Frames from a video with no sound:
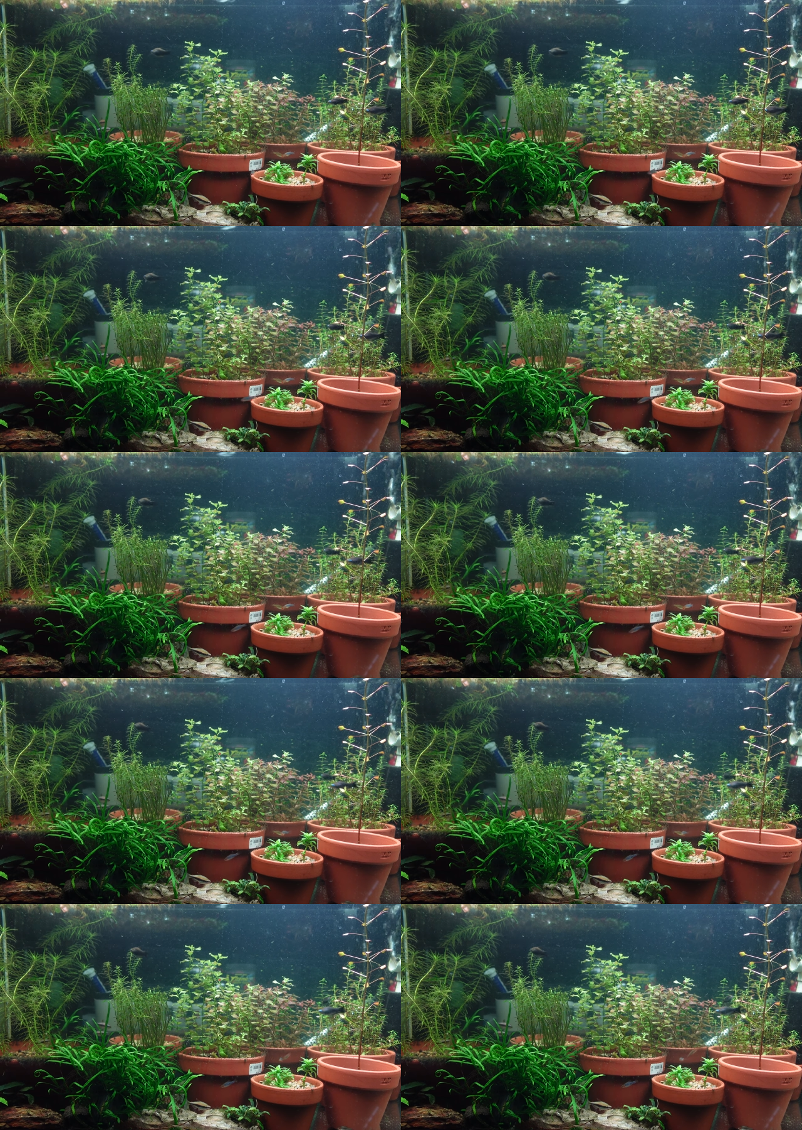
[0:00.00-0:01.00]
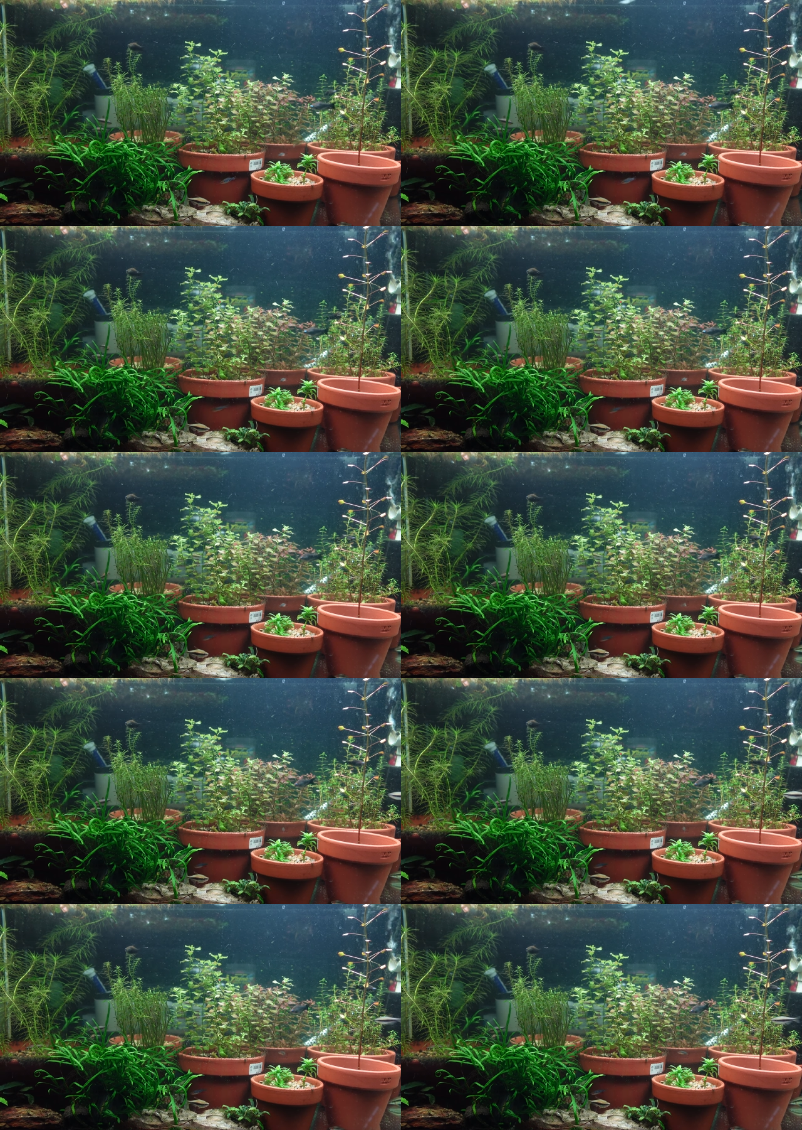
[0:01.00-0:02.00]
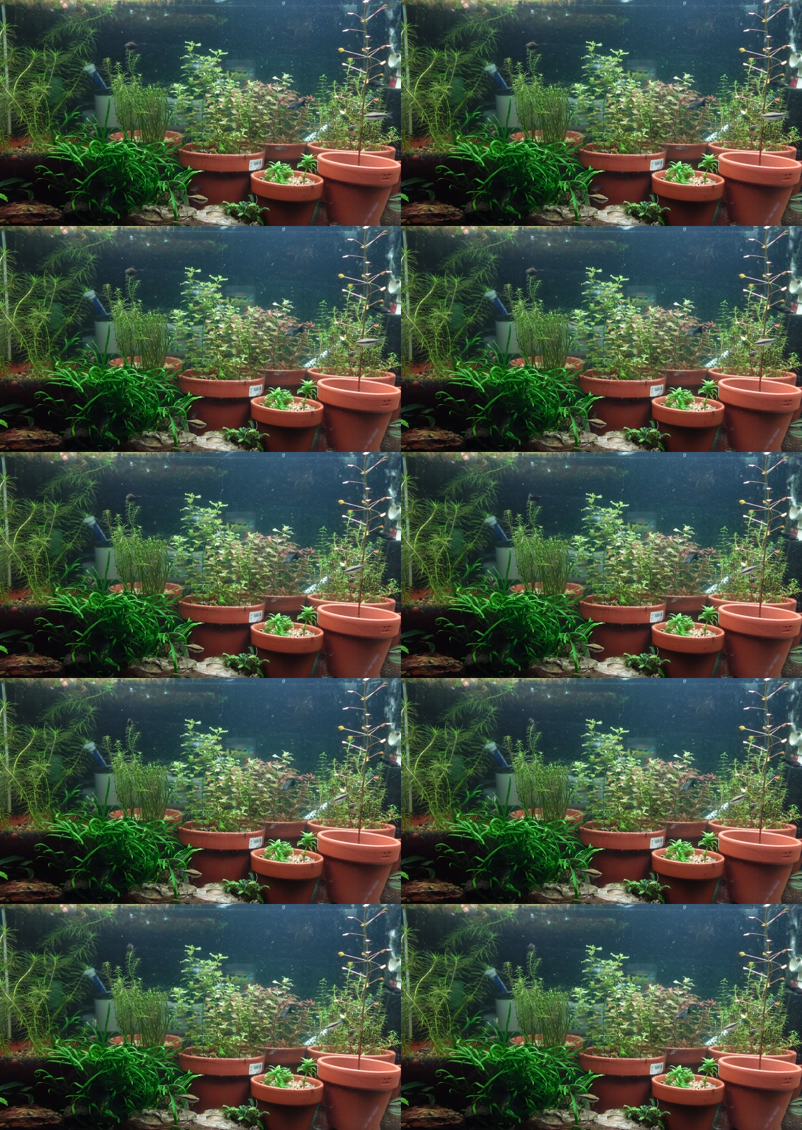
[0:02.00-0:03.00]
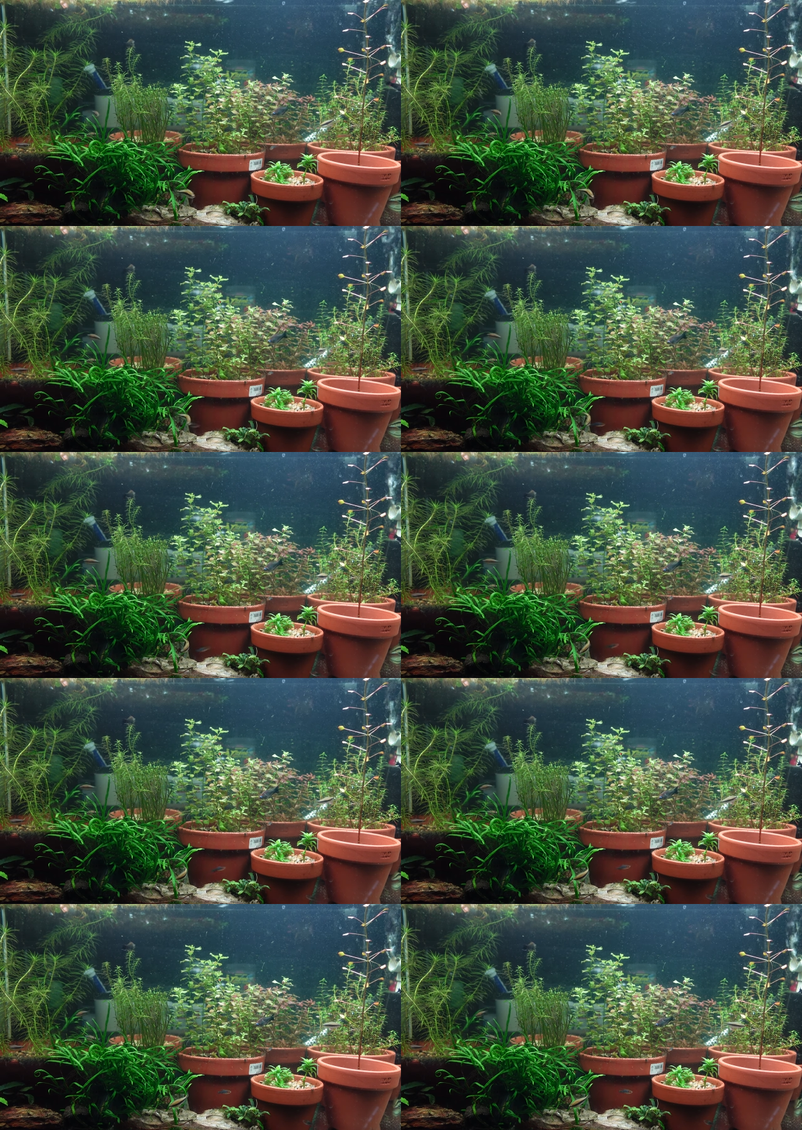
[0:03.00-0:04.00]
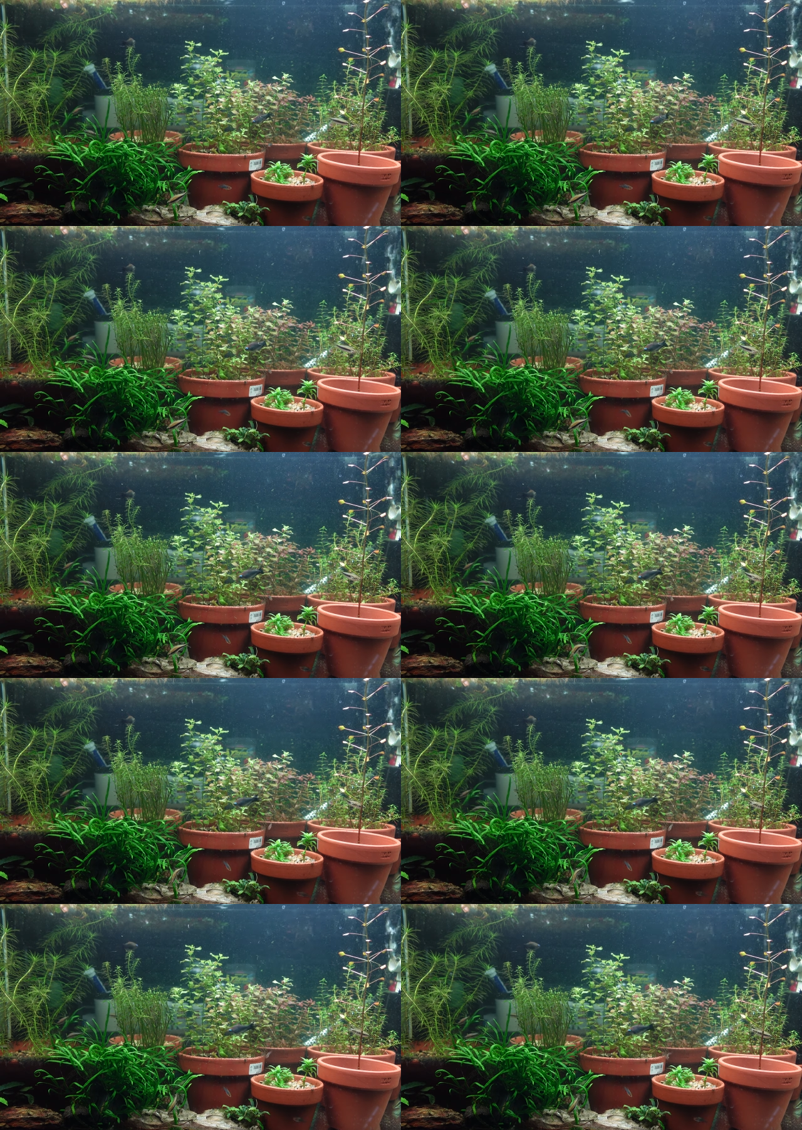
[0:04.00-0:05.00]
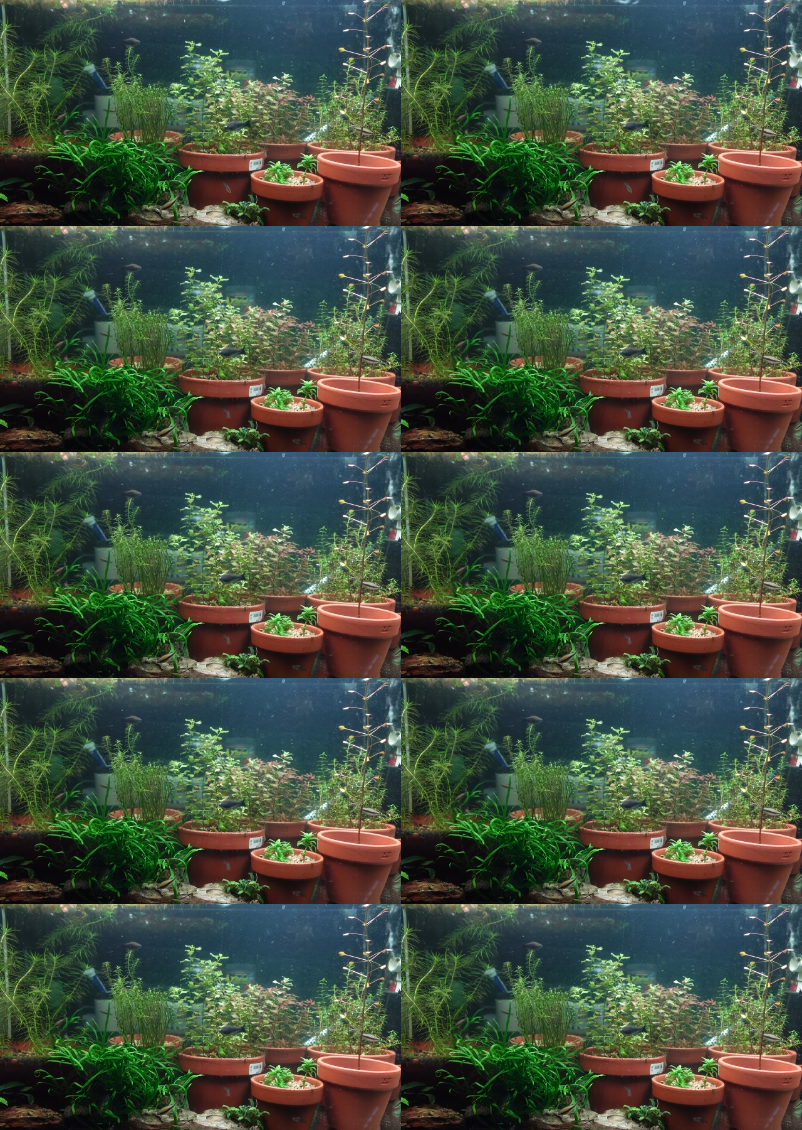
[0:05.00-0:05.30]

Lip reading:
(no speaker visible)